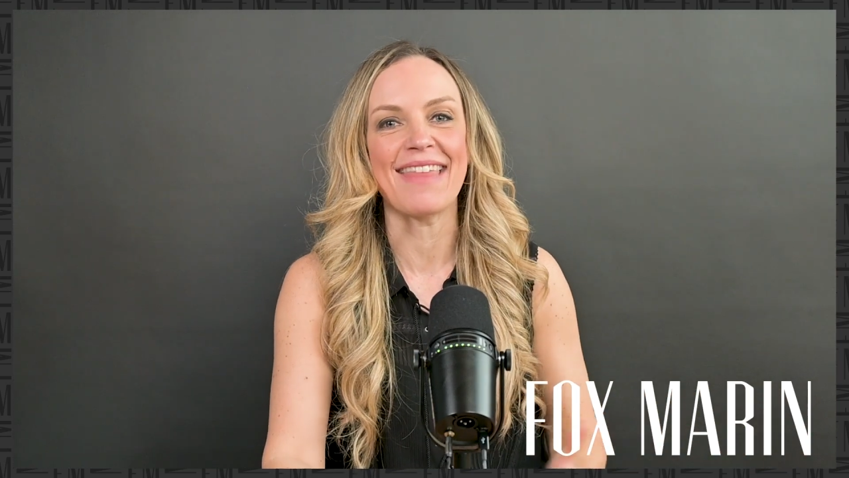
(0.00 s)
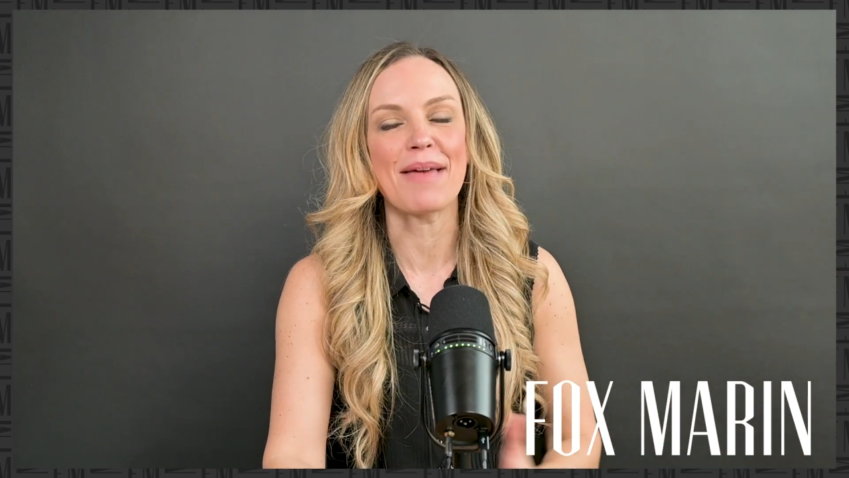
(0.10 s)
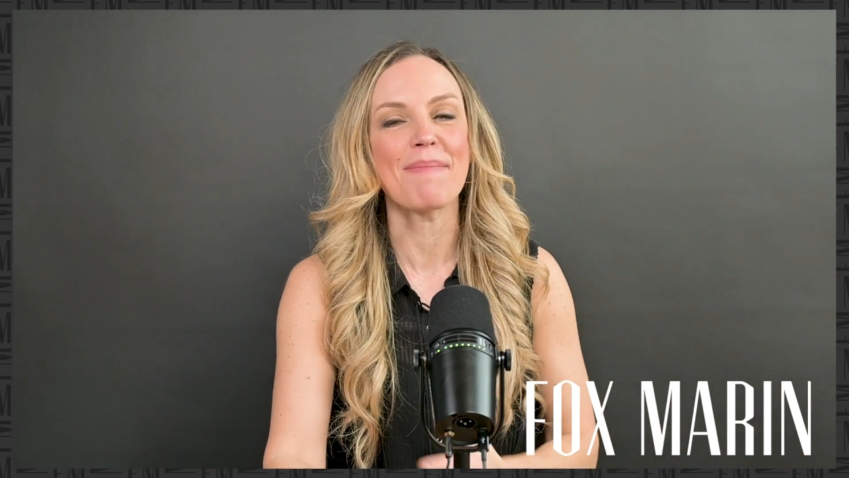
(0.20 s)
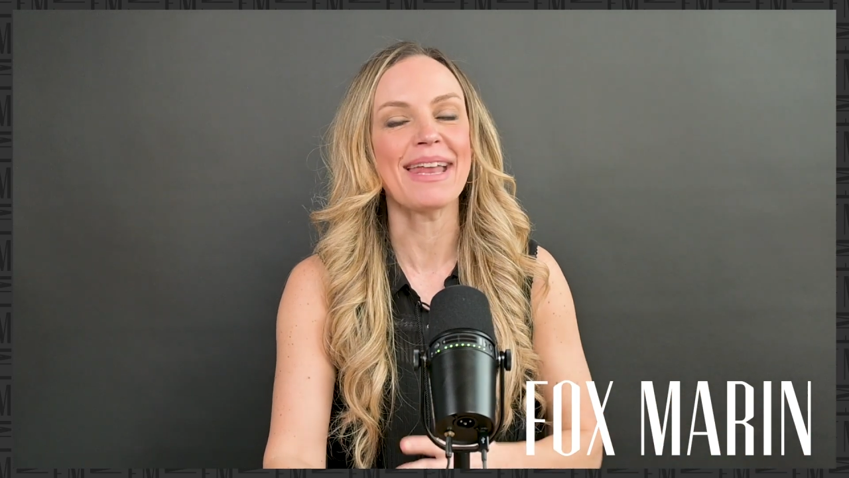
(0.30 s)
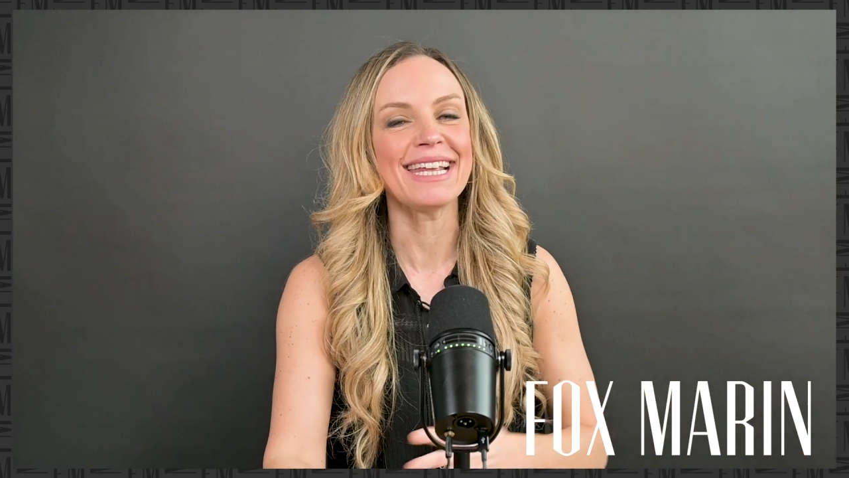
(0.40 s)
and
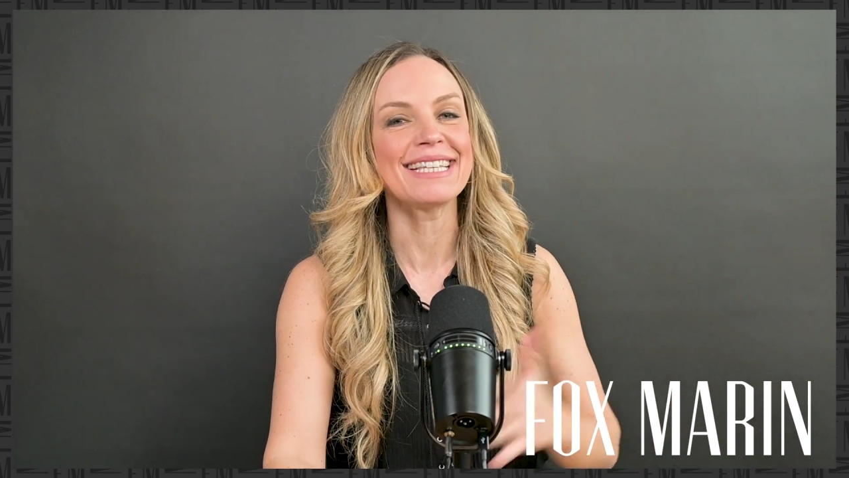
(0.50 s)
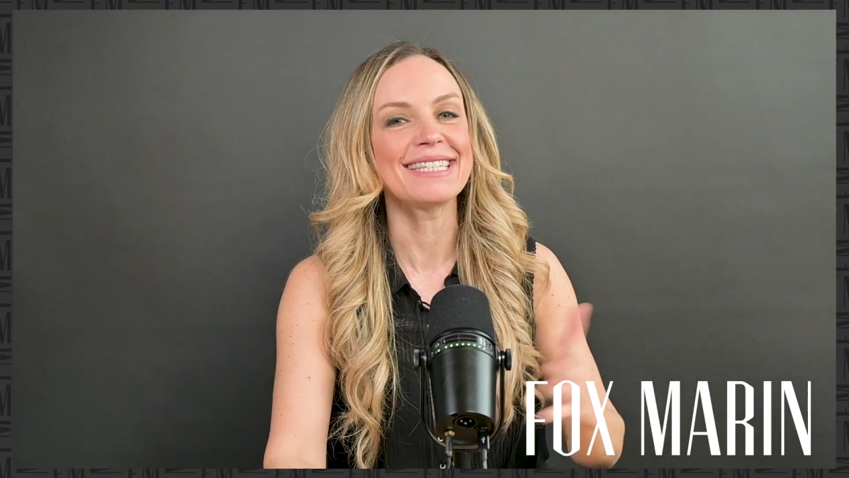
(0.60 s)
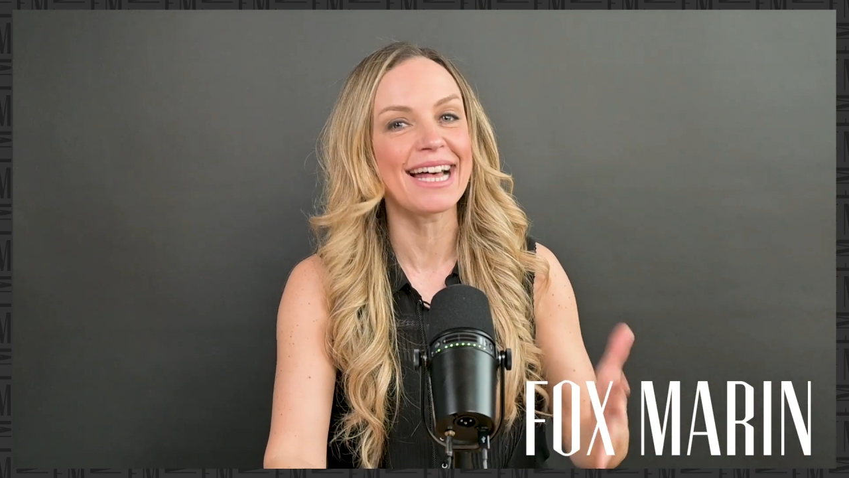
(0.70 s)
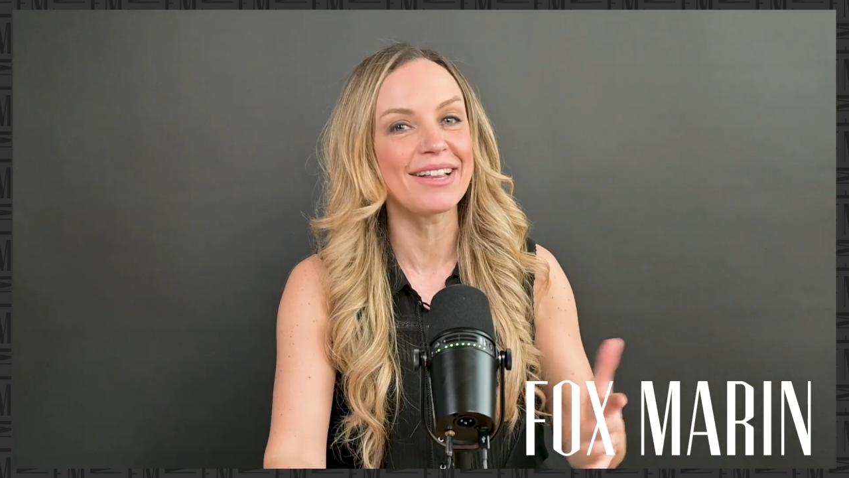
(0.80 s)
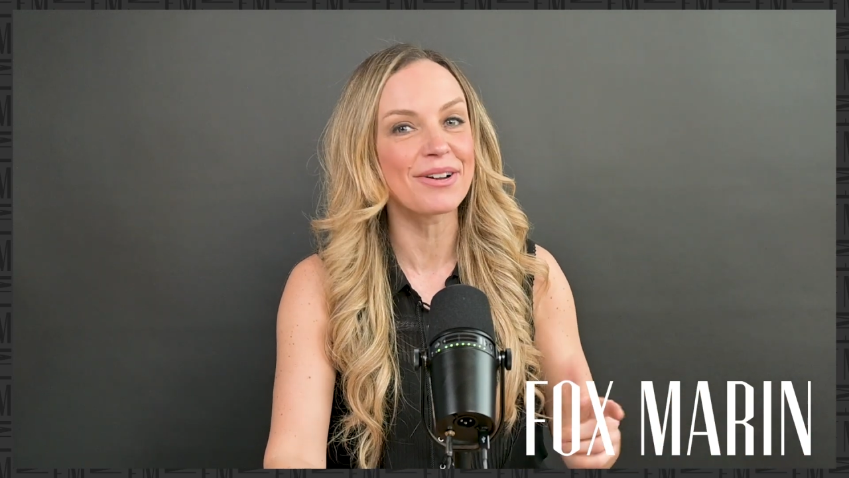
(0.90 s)
that many
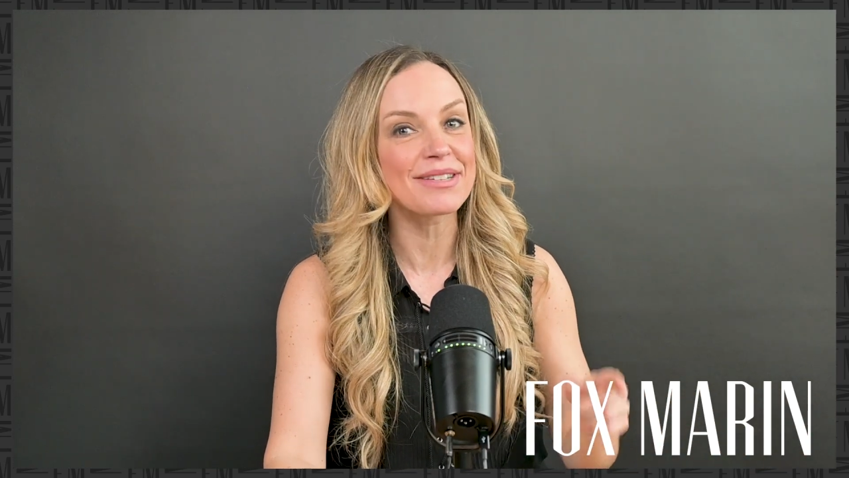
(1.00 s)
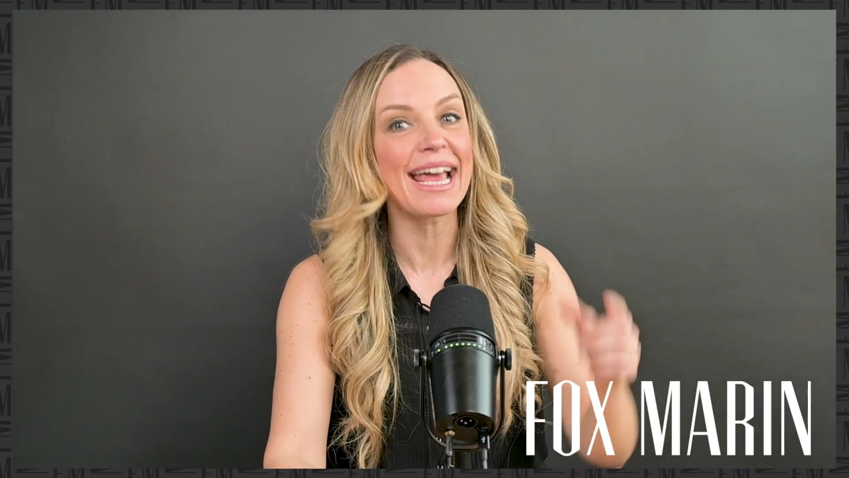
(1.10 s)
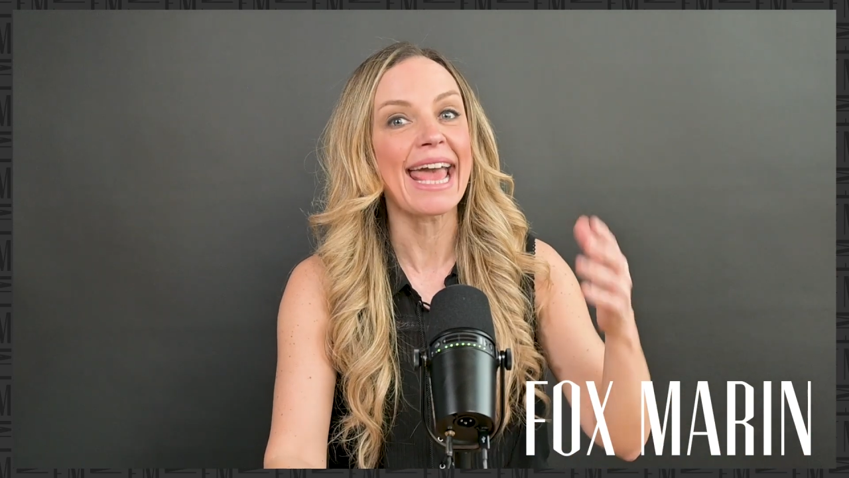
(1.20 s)
sellers